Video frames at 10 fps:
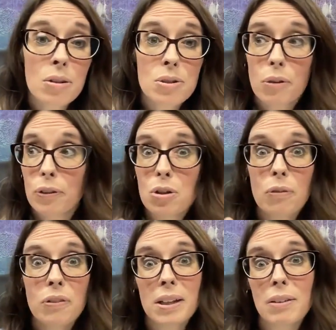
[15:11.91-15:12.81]
So if you're so
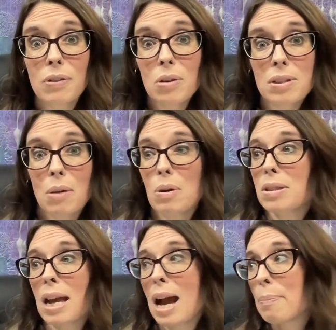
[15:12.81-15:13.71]
fucking focused on what's
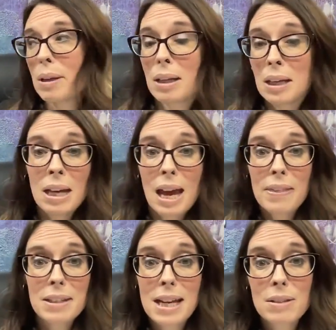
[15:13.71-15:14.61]
going to happen in
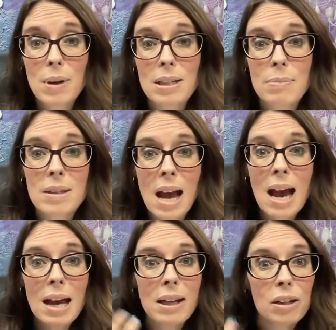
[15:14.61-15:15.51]
the days, weeks, months
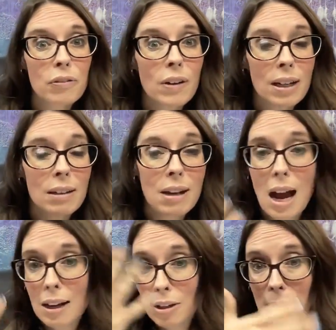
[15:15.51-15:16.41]
ahead that
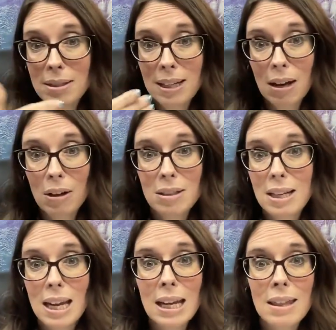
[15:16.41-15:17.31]
you're missing out on
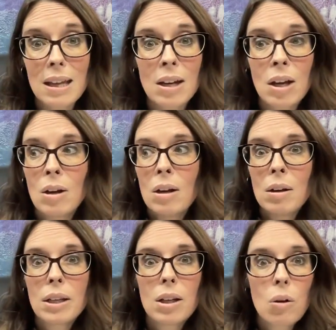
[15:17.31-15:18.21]
today, then
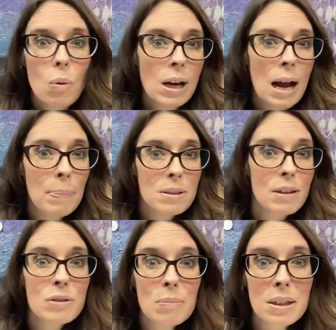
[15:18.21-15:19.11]
what happens
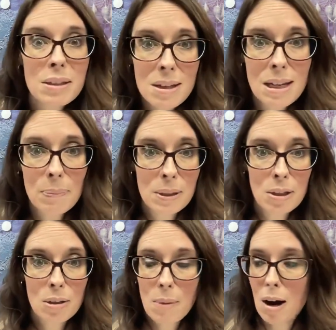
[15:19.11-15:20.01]
if something does happen to
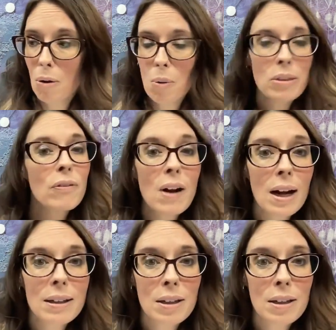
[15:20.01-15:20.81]
you tomorrow? What the fuck?